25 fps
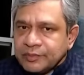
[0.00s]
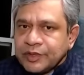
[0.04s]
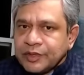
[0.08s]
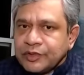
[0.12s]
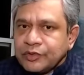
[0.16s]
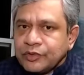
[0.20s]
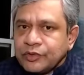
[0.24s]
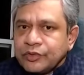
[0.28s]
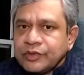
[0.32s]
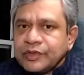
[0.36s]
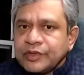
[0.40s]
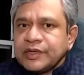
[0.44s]
Vande
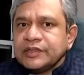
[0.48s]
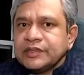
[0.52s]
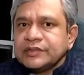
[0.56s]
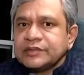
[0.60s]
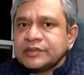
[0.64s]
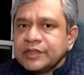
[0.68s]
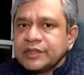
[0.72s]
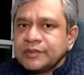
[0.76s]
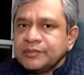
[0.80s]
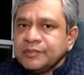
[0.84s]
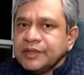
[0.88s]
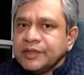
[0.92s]
Metro
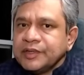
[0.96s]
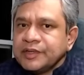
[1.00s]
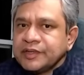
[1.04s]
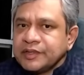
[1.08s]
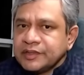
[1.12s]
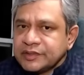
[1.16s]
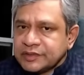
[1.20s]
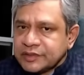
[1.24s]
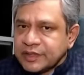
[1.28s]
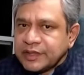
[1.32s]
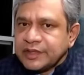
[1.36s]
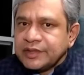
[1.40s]
trains are being
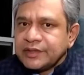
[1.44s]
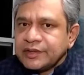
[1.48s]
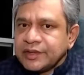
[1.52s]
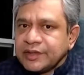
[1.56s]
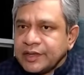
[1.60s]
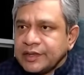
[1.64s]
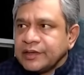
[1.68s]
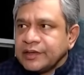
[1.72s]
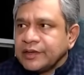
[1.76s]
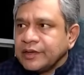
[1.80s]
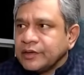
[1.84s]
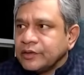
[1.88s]
designed
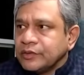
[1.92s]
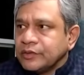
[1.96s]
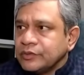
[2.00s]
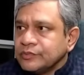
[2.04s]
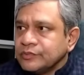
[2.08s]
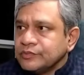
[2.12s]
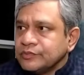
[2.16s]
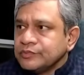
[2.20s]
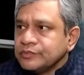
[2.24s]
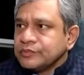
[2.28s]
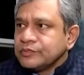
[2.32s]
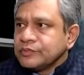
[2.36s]
right now.
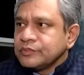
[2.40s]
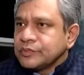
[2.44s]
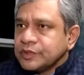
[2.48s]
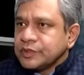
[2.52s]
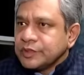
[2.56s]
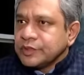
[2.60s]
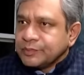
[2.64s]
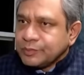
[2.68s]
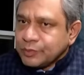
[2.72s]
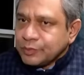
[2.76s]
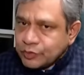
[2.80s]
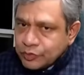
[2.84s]

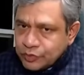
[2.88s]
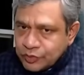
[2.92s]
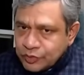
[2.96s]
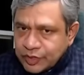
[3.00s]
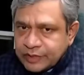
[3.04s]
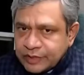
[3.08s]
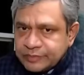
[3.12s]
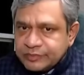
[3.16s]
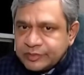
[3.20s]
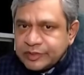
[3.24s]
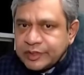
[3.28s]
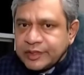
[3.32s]
The
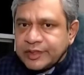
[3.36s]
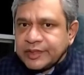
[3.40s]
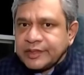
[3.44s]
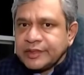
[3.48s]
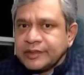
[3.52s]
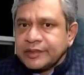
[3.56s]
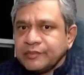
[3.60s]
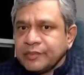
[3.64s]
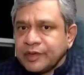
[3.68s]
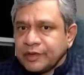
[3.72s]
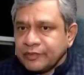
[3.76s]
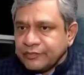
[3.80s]
prototypes are
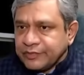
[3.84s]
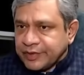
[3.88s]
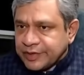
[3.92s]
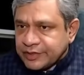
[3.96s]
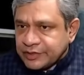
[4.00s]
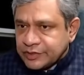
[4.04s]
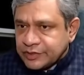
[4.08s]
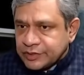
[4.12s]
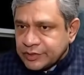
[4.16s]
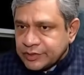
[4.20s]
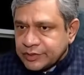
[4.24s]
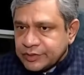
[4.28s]
getting
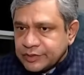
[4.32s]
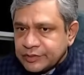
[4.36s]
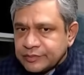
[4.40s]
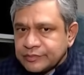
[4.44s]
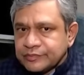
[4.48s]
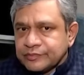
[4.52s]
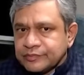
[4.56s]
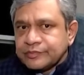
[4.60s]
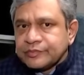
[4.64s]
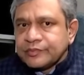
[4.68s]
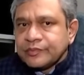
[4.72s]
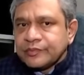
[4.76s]
manufactured.
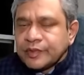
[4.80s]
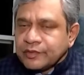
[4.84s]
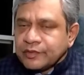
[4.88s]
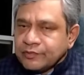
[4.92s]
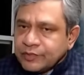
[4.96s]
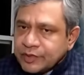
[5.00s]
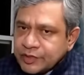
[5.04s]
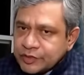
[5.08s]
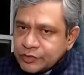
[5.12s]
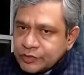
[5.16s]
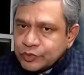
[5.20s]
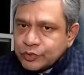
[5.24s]

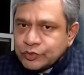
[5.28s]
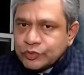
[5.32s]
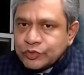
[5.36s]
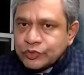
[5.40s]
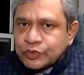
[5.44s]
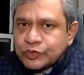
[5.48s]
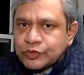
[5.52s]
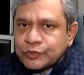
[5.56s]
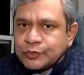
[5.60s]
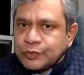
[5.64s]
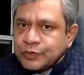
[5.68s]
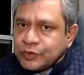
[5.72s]
Very soon
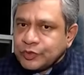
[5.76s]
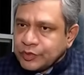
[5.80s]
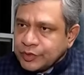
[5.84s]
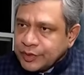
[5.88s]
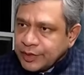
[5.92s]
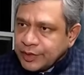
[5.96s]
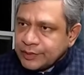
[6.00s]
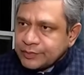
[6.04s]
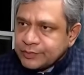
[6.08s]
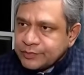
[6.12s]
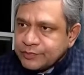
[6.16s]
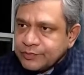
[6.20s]
those
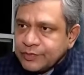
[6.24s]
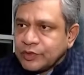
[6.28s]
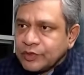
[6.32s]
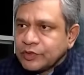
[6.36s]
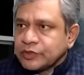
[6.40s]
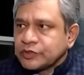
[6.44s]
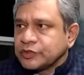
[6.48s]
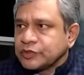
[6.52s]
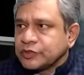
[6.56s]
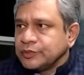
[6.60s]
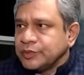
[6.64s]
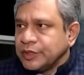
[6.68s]
prototypes will
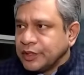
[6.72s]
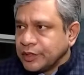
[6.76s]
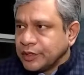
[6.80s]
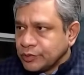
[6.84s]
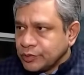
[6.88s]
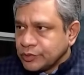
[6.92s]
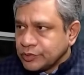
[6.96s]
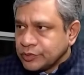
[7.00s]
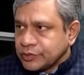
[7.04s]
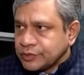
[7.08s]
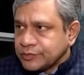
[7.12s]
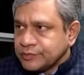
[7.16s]
also be
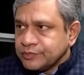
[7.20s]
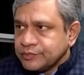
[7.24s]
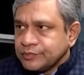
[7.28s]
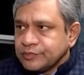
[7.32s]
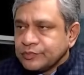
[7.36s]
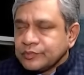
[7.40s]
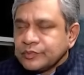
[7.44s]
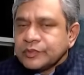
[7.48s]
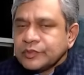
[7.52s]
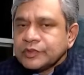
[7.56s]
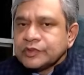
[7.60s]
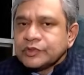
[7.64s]
out.
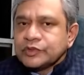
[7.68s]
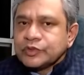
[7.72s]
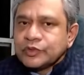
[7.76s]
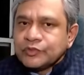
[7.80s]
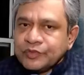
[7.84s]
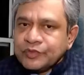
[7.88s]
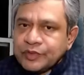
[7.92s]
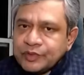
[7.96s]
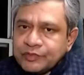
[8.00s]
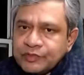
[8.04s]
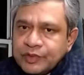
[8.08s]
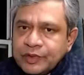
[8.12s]
So
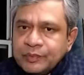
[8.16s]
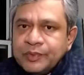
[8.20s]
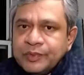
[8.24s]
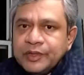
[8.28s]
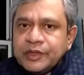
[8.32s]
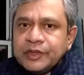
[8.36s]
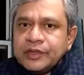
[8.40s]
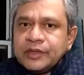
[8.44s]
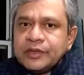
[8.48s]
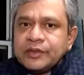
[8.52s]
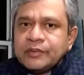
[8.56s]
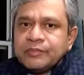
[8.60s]
we will
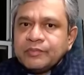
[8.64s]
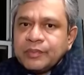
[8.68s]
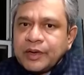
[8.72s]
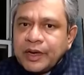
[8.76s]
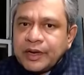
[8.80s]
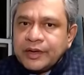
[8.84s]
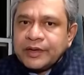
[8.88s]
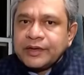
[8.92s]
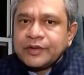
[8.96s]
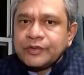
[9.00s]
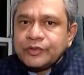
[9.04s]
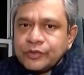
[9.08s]
be
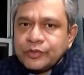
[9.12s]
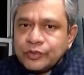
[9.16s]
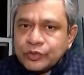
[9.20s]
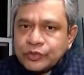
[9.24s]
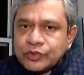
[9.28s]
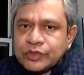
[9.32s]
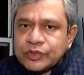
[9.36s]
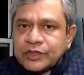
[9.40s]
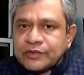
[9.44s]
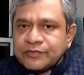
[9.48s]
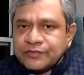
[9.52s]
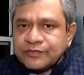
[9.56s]
planning to do
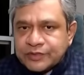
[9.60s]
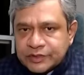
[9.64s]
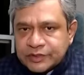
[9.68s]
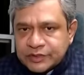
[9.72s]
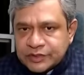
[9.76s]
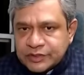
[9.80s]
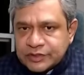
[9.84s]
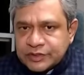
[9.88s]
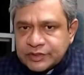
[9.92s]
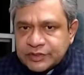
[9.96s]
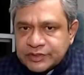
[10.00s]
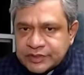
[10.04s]
that first.